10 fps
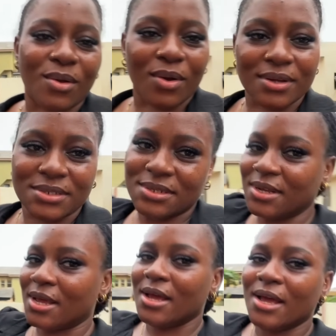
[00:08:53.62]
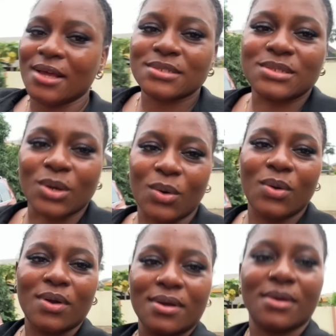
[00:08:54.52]
Good. So
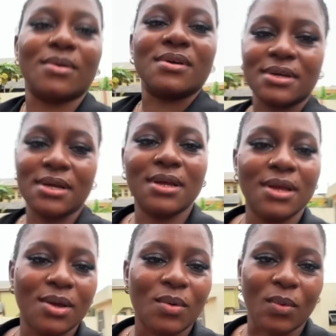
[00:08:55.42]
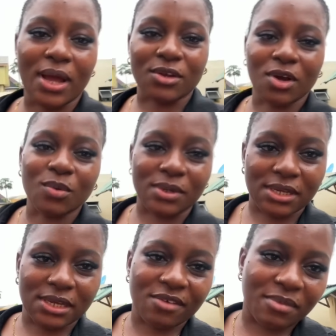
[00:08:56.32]
we are done with
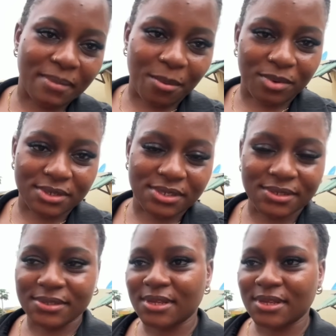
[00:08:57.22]
the give me my money.